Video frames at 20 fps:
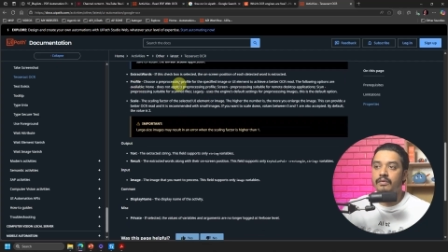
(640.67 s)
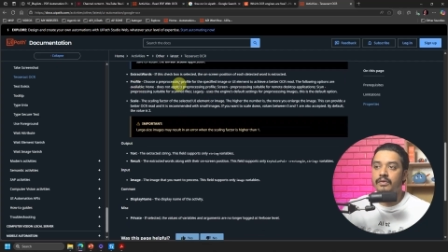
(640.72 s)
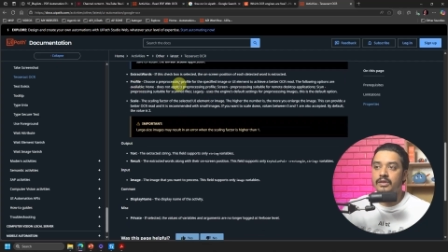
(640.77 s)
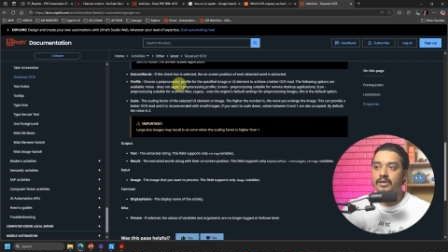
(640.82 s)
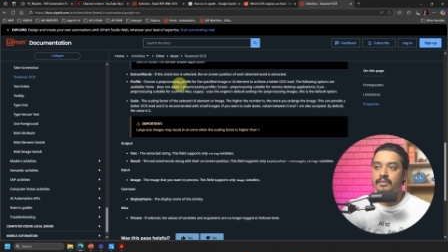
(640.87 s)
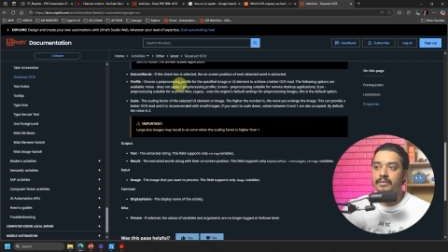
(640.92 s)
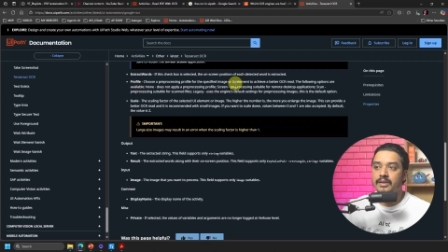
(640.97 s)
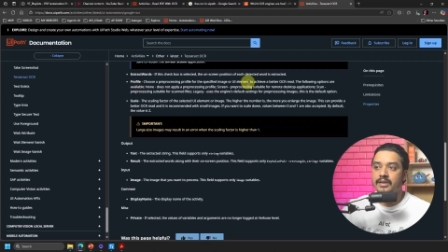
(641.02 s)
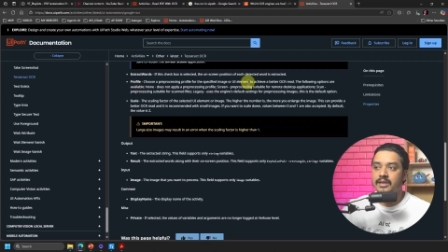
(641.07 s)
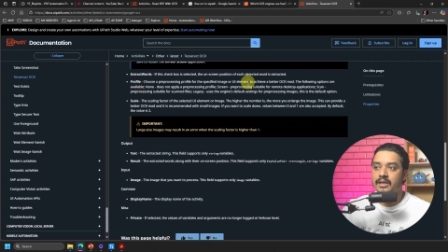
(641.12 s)

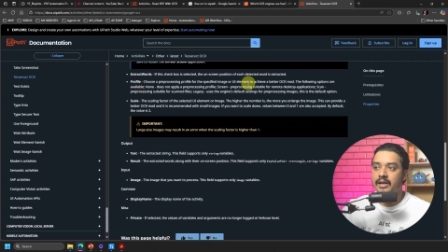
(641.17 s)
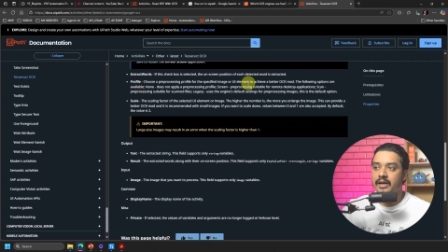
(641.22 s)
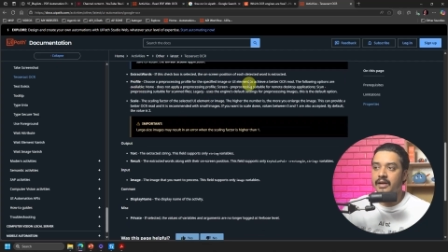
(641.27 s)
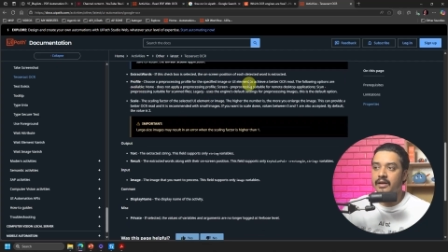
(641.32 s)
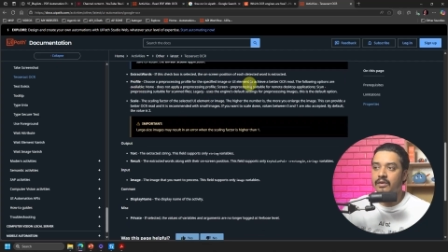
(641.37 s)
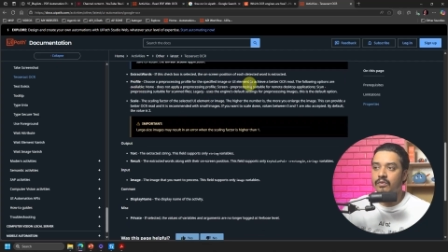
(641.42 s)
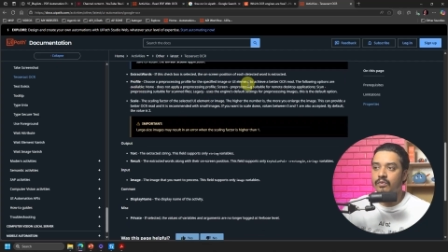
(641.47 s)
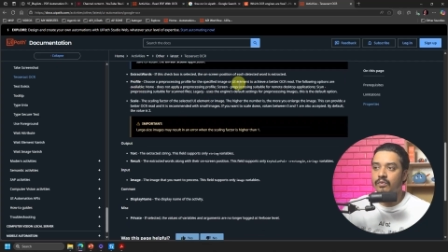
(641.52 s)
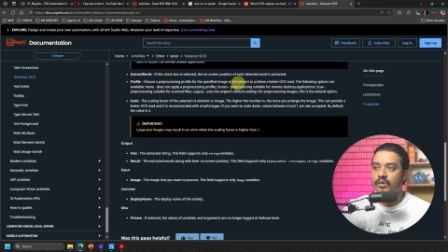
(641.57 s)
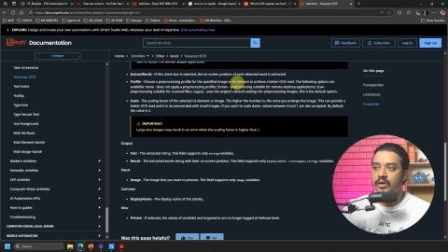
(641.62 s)
which means
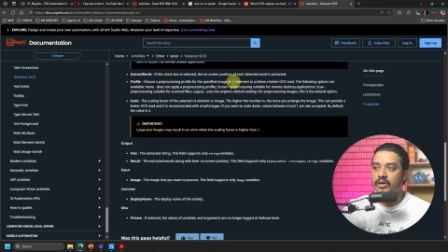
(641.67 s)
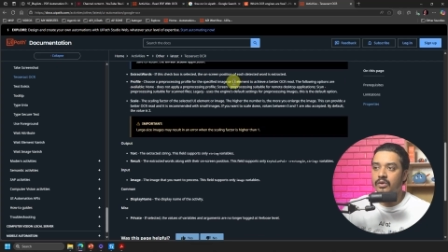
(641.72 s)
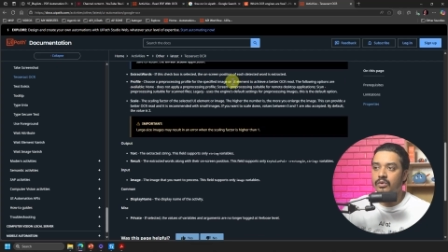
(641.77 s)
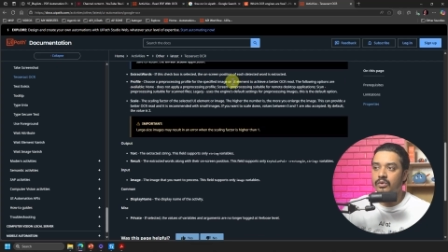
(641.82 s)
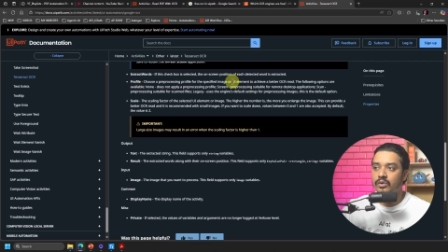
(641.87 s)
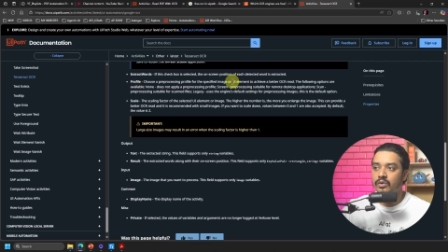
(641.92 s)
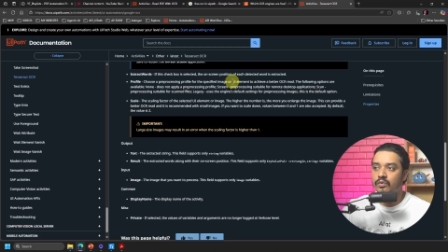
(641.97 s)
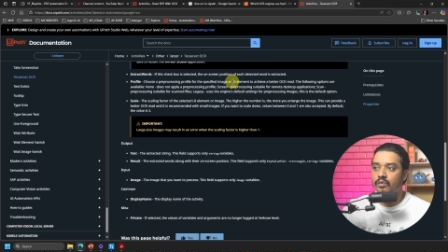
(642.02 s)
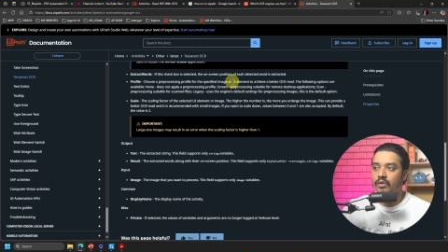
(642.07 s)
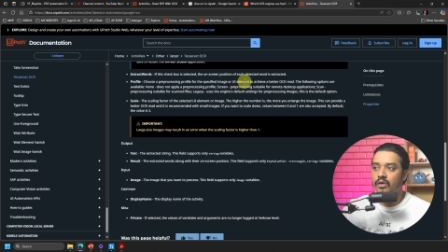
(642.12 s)
that what do
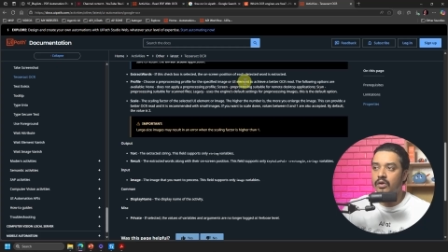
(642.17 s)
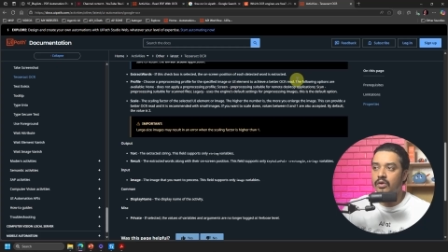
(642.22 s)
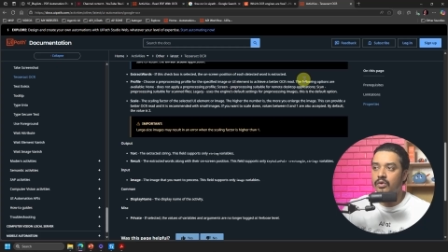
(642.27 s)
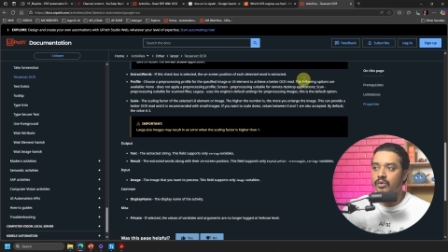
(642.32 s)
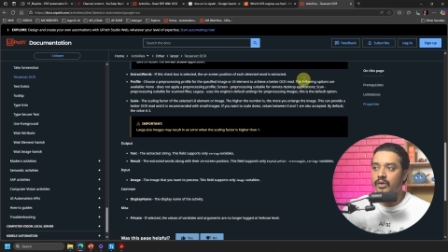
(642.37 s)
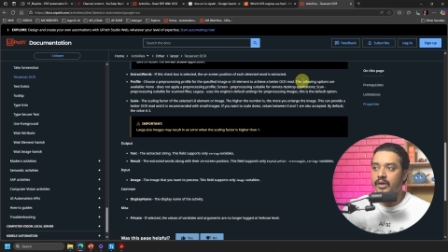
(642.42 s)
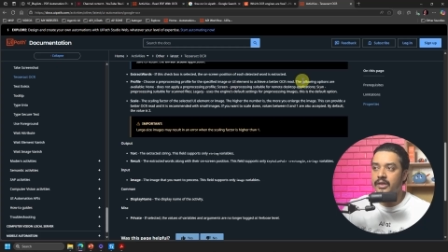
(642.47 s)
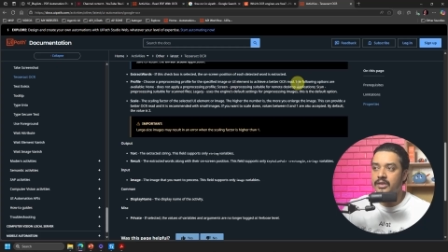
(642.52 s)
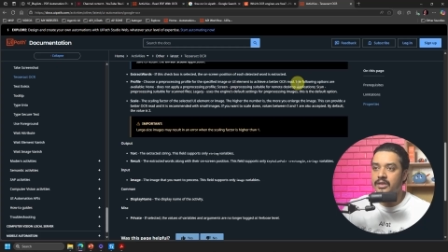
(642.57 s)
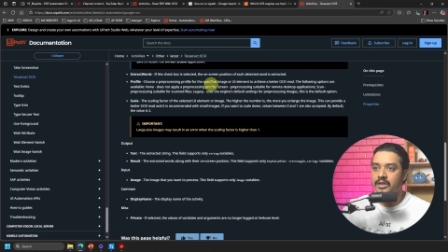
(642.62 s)
you want
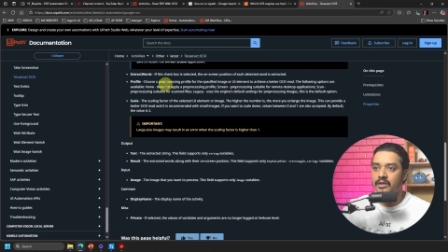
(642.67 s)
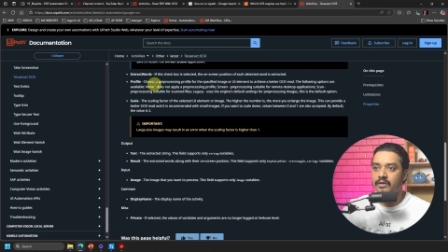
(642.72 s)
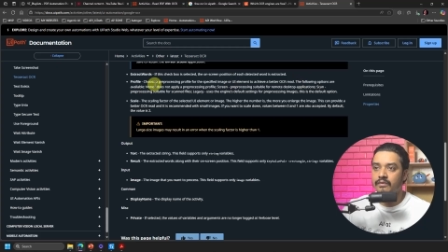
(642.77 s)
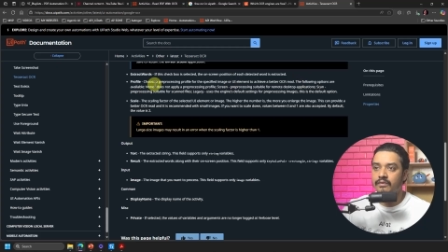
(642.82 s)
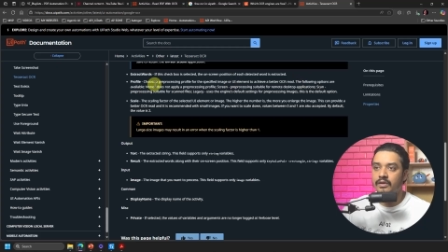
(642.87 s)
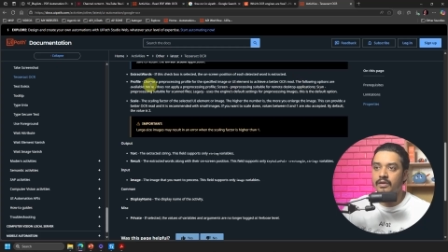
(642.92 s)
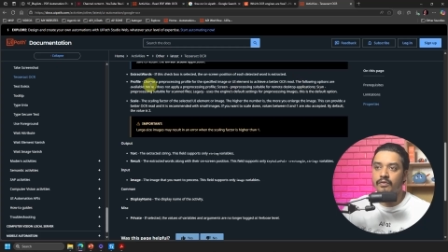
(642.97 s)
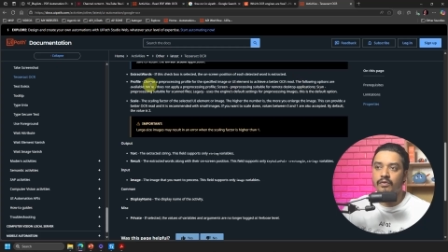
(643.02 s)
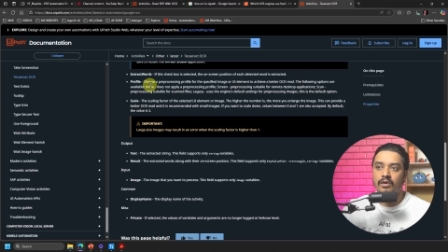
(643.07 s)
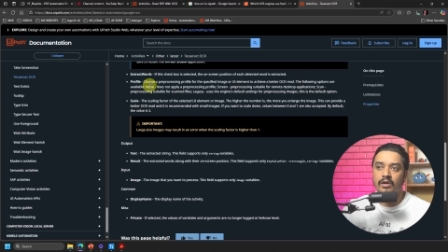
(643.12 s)
to
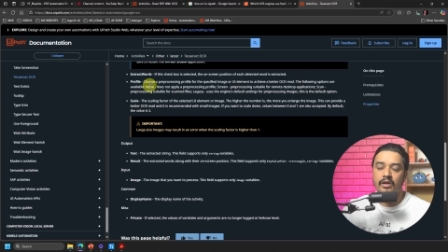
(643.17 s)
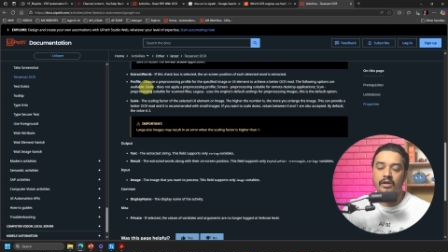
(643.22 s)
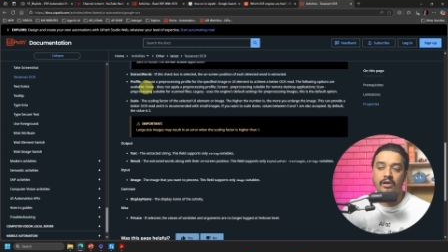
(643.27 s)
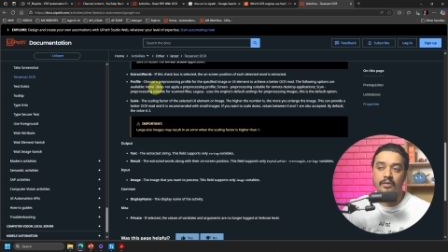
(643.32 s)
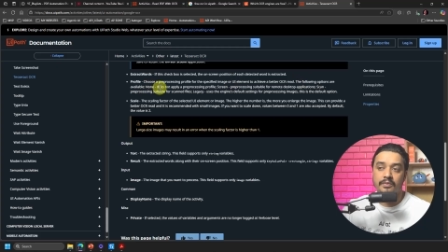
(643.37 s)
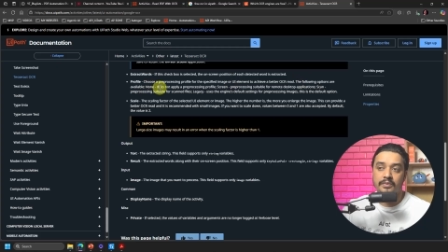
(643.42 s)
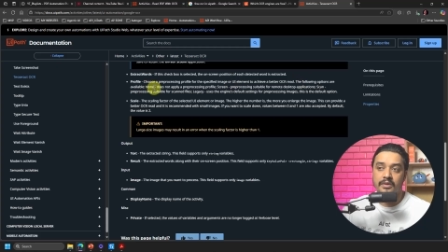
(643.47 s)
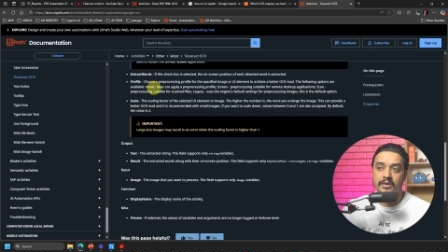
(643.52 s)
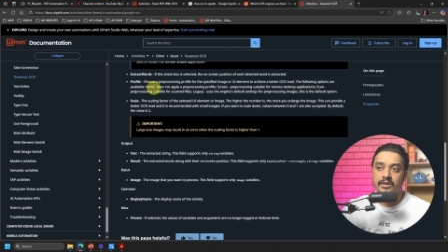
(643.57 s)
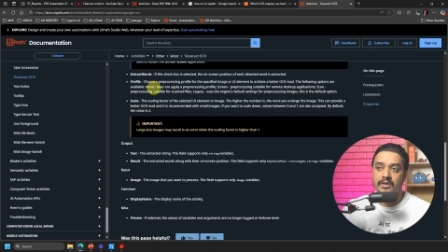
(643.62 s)
achieve. The following
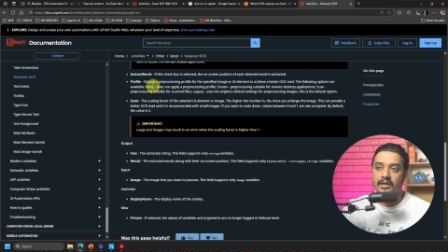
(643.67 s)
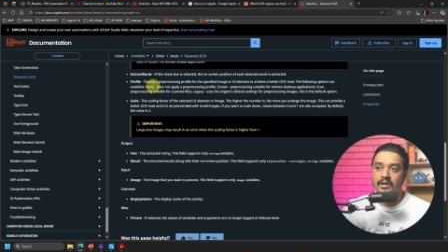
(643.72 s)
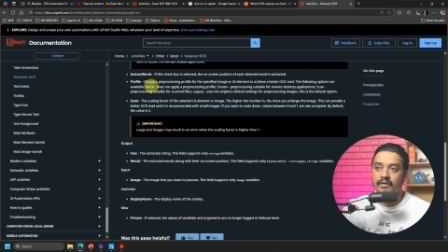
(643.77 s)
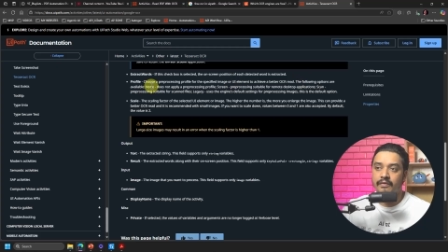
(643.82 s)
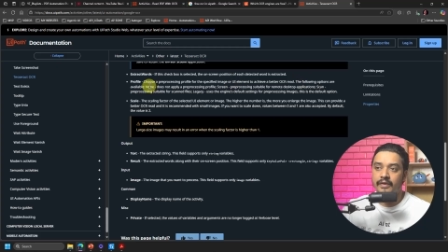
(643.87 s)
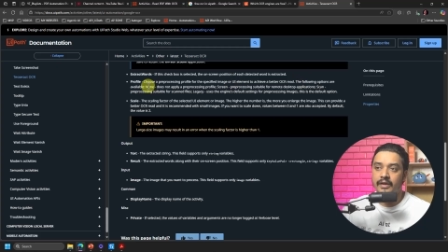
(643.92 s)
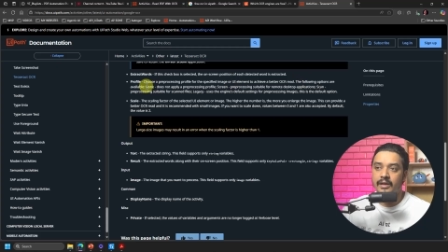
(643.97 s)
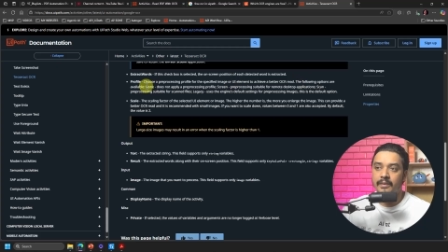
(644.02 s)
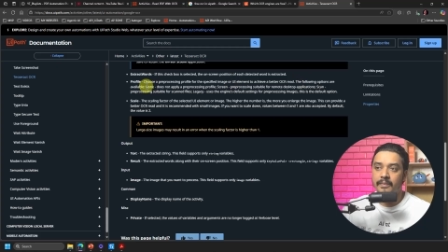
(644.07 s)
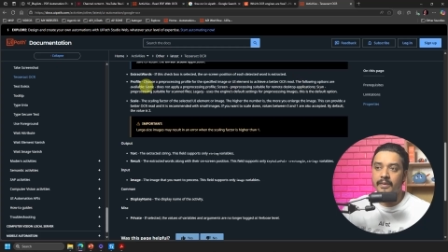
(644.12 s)
options are
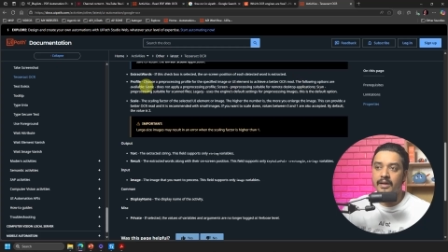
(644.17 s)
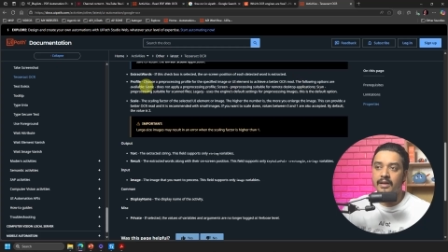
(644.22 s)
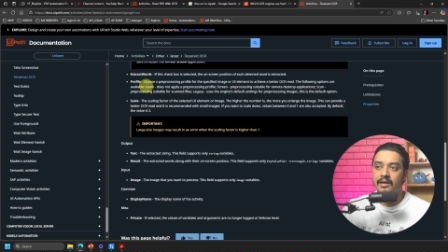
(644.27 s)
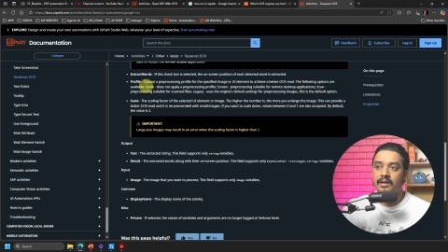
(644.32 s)
available.